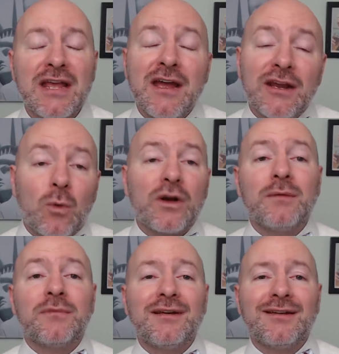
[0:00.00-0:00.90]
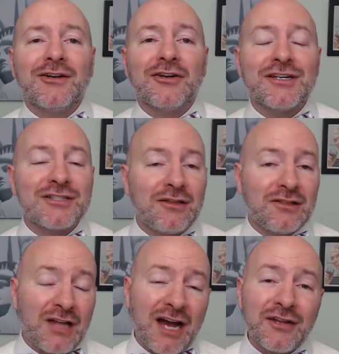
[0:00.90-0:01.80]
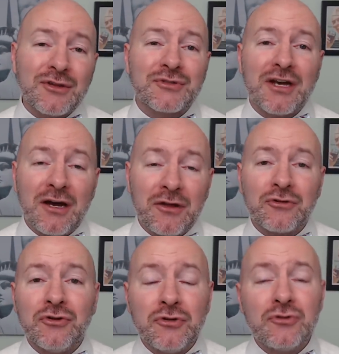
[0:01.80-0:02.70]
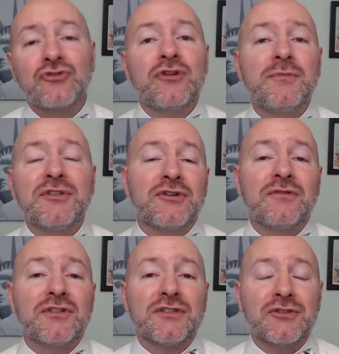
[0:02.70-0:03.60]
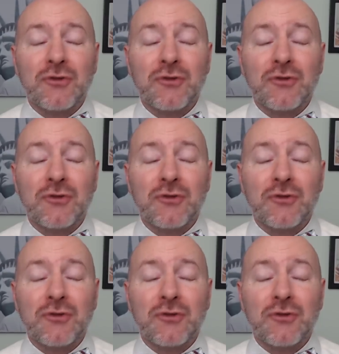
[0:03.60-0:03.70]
Now, what I'm thinking here is a lot of those other new streaming services,